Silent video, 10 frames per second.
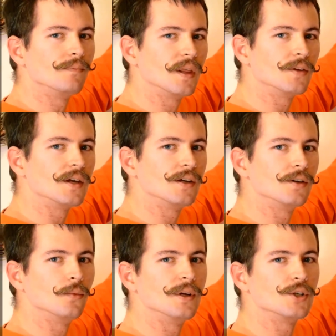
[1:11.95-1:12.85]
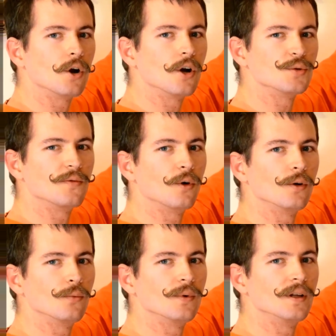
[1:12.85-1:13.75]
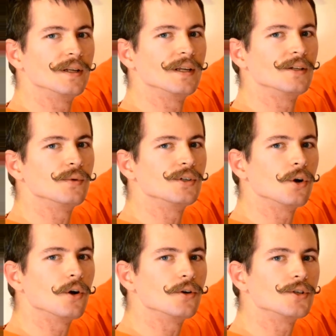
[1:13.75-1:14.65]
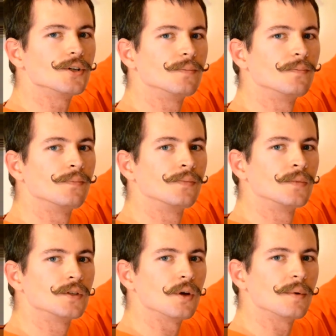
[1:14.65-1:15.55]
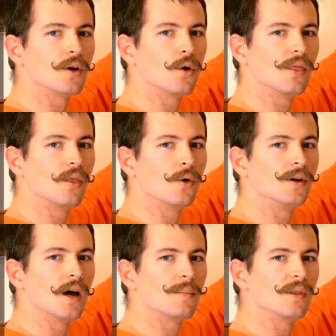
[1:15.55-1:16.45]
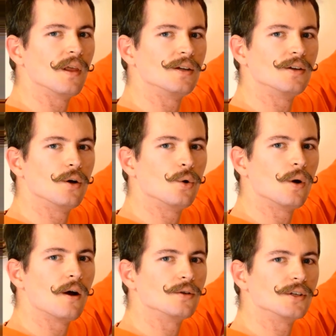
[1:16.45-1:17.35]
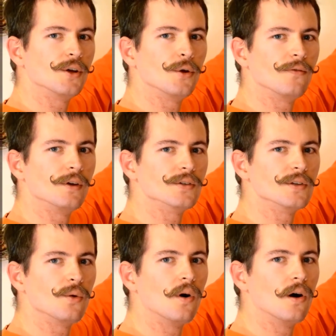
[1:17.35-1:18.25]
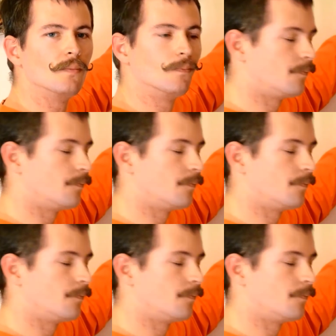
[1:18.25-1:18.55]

It'll tell you to recharge before it really needs recharged. So I'm going to go ahead and load it up and let you know how secure it feels in the wall.